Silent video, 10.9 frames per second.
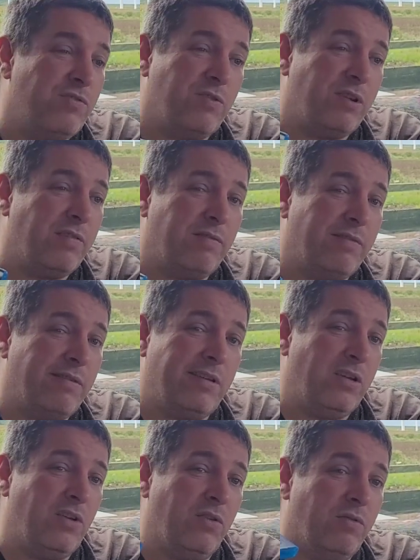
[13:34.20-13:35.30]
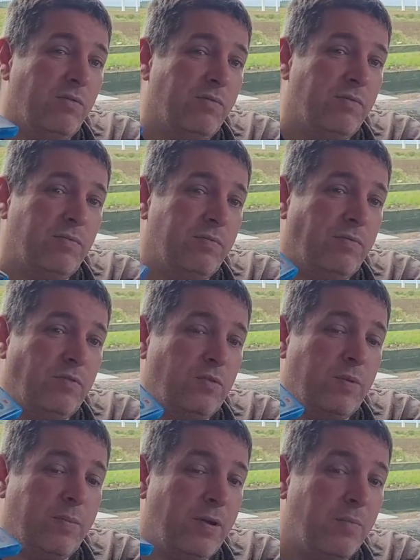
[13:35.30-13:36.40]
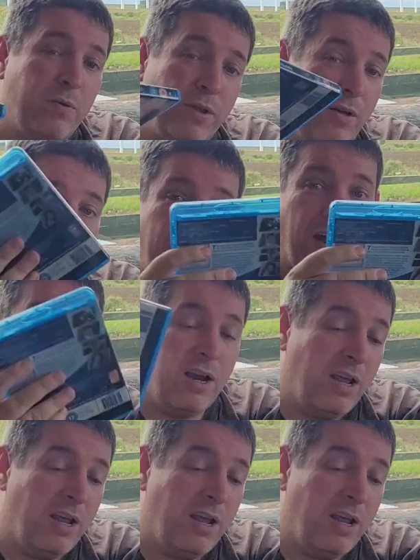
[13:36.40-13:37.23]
for I'll put that on there.